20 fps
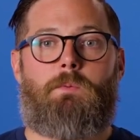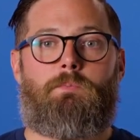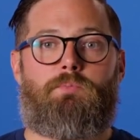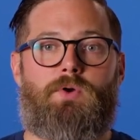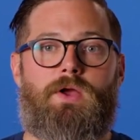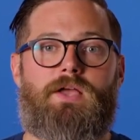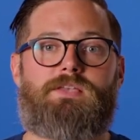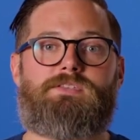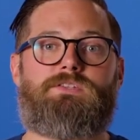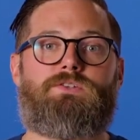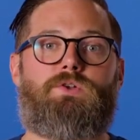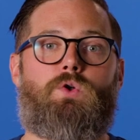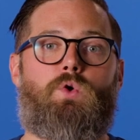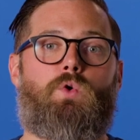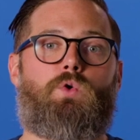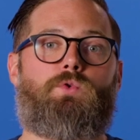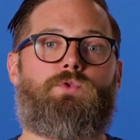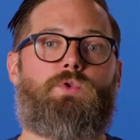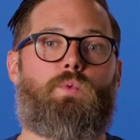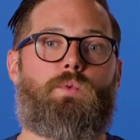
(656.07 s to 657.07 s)
press and
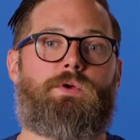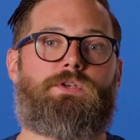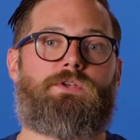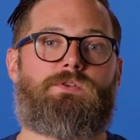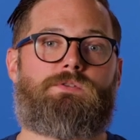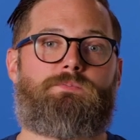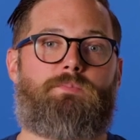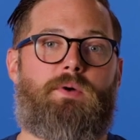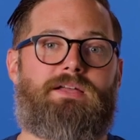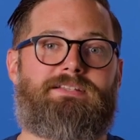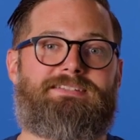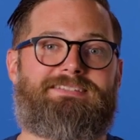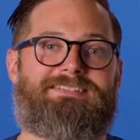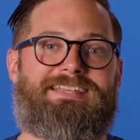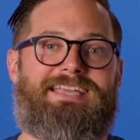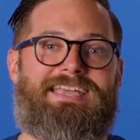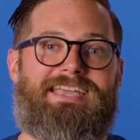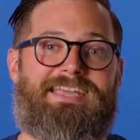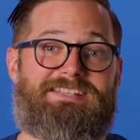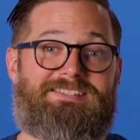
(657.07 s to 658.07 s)
hold the Windows button